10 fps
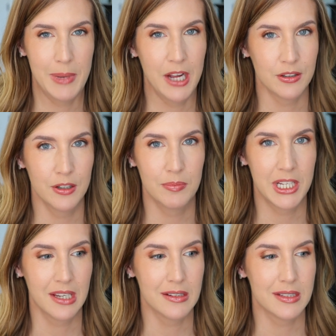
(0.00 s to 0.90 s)
powder
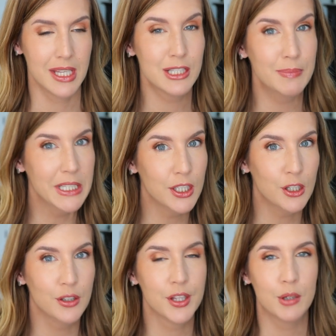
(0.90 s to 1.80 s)
because they
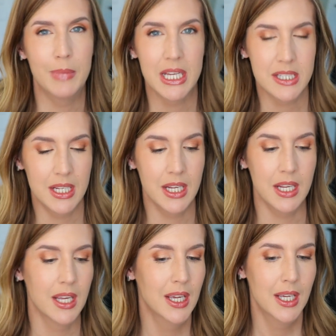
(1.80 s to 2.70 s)
spill, they're
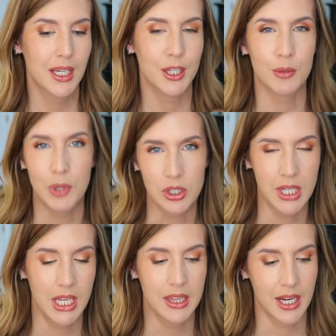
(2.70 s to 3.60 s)
messy, they're
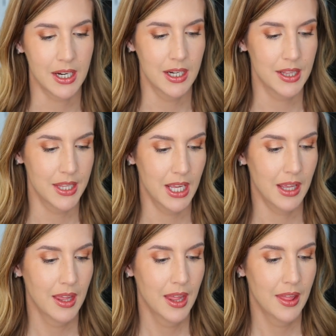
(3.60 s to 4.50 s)
bulky, that kind of
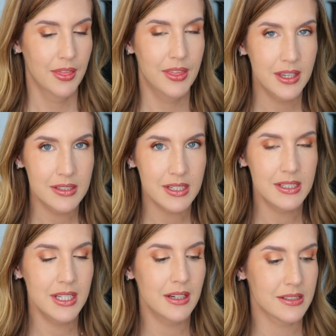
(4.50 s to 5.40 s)
thing. This
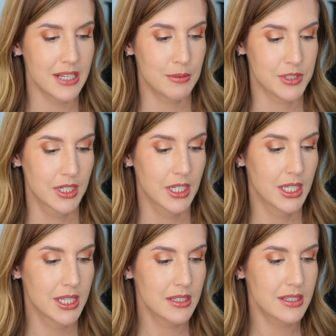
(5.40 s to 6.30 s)
is the
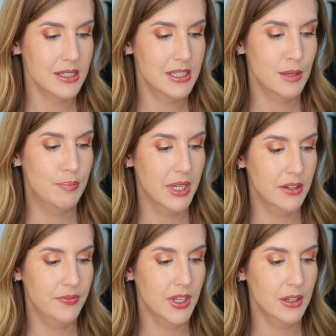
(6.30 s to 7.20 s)
exception. This is the
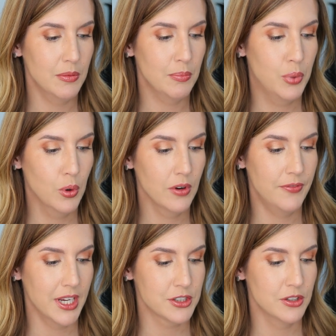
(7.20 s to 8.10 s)
benefit
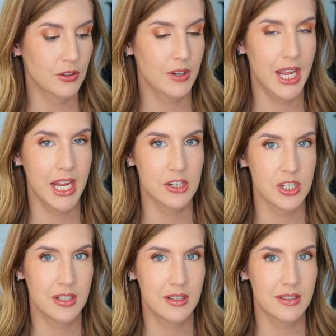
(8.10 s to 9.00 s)
professional
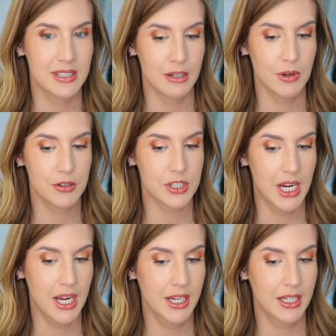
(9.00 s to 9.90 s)
agent zero
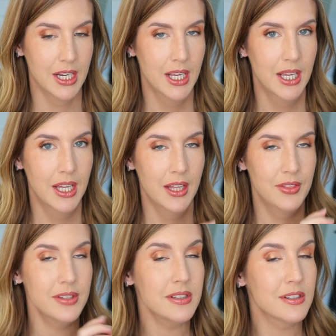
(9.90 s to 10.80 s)
shine.
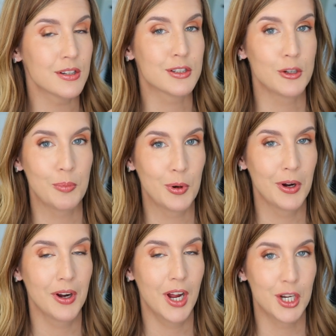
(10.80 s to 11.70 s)
This is a
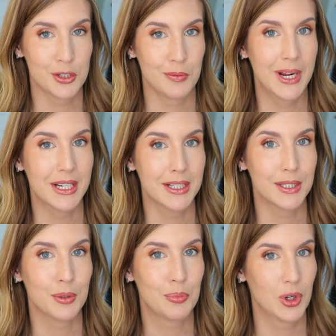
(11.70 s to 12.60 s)
super
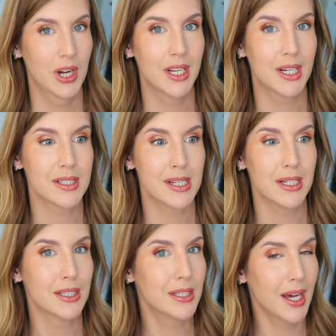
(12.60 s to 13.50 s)
underrated product.
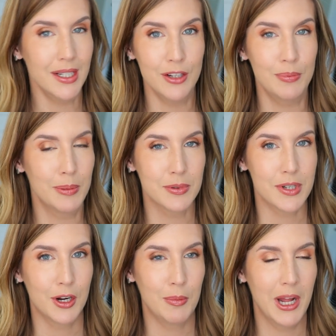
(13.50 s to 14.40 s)
Not enough people
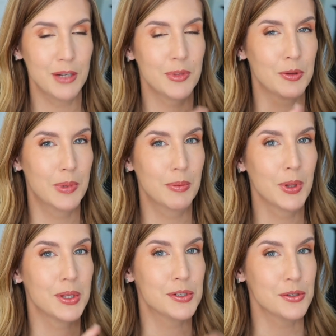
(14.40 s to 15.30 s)
talk about it, but the people
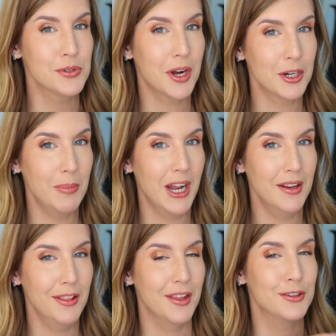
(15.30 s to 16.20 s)
that do talk about
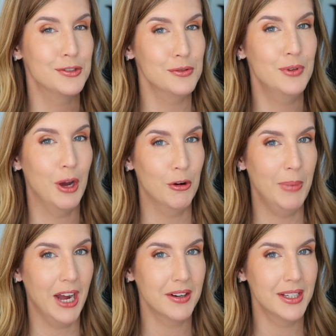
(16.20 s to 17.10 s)
it, that do know
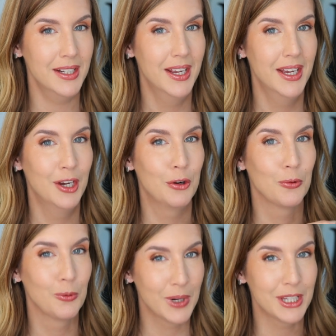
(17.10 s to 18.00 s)
about it,
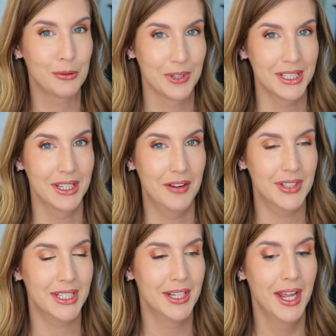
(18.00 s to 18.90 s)
really, really love
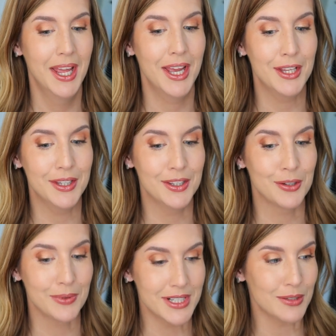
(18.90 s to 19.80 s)
it. And
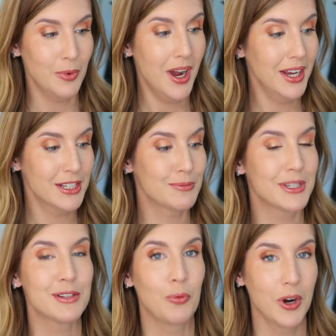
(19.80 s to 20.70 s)
the reason why is
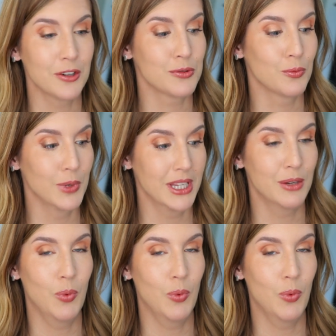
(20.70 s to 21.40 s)
because it works really